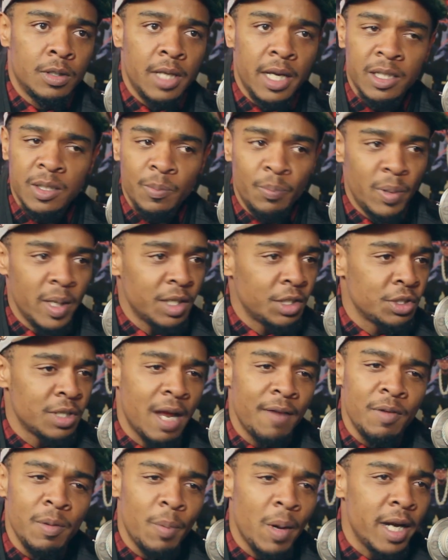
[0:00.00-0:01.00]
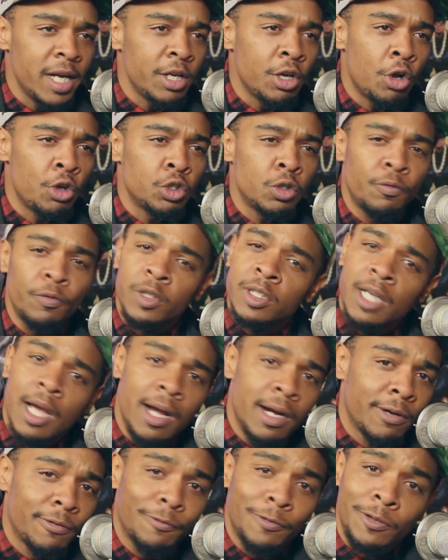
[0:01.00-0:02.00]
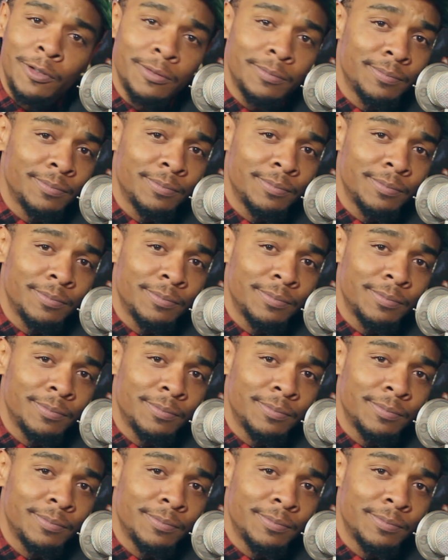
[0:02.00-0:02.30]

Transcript: Take some pictures. Everybody knows a photographer.